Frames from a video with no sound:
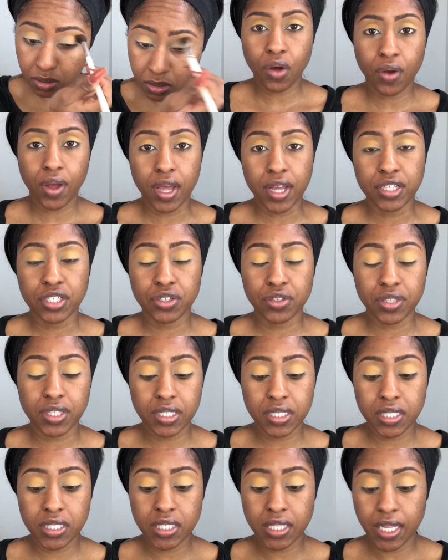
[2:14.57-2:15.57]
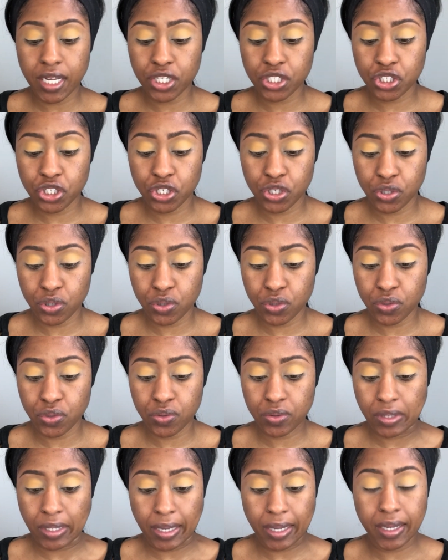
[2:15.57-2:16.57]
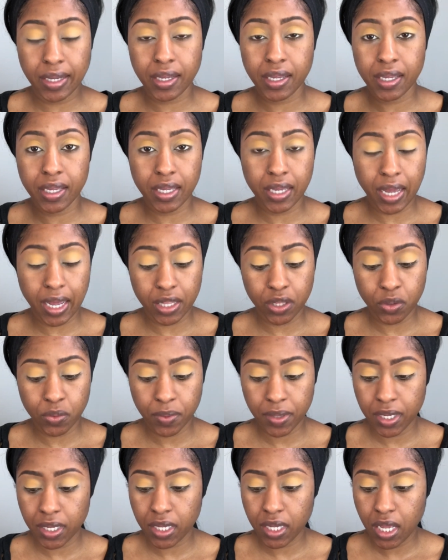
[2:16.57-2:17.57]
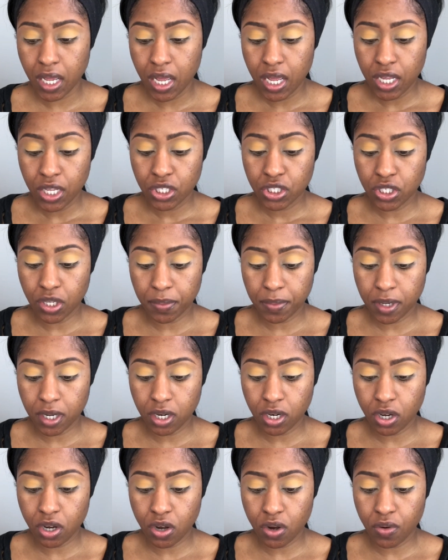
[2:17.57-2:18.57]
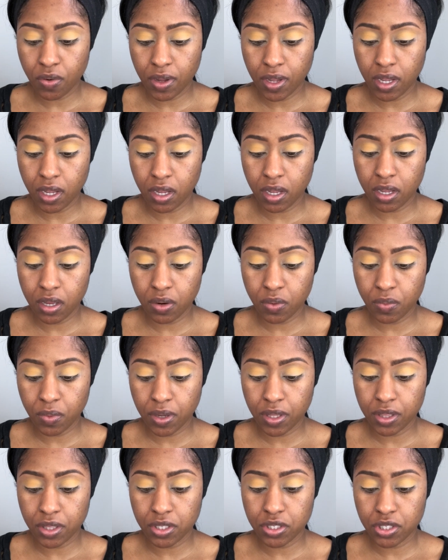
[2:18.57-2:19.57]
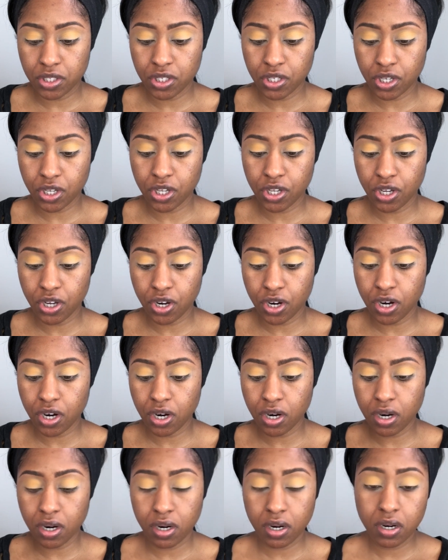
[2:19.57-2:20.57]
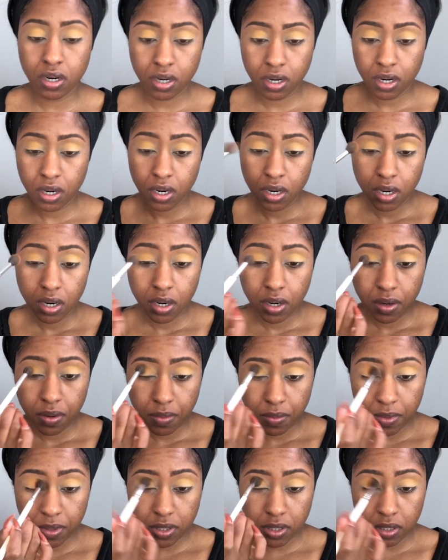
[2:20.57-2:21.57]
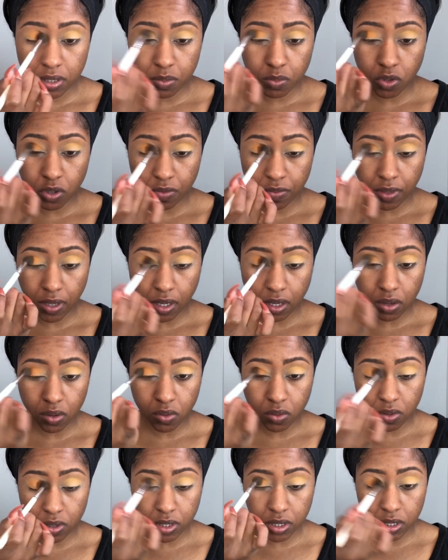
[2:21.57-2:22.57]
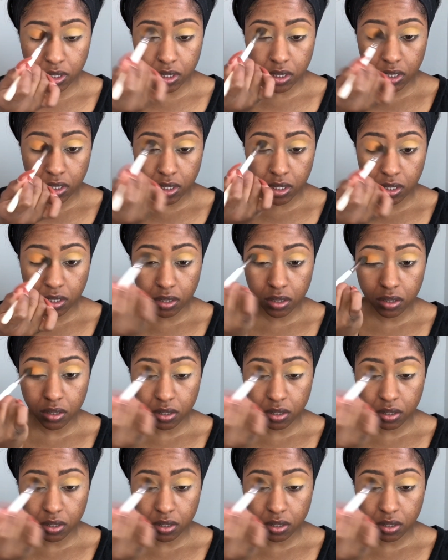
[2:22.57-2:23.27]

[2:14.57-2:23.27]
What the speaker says: Okay, so this is like too like yellowy, so I'm gonna go in with Secure, which is more of like a orangey,